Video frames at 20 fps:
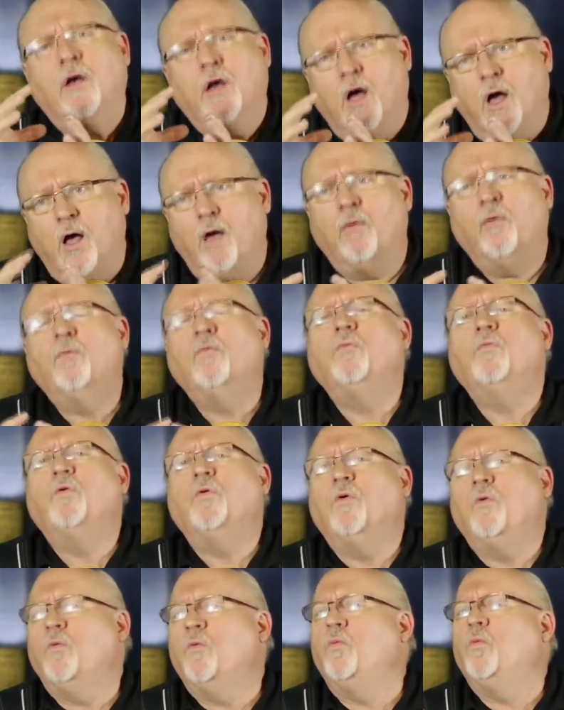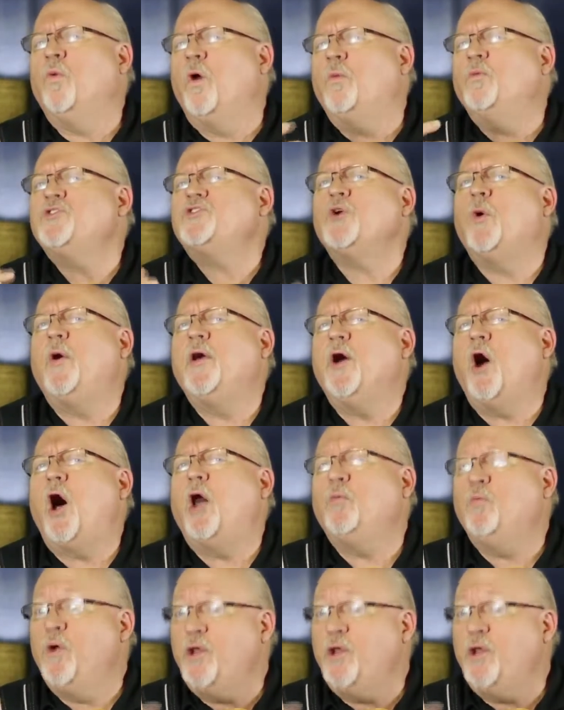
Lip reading: What was going on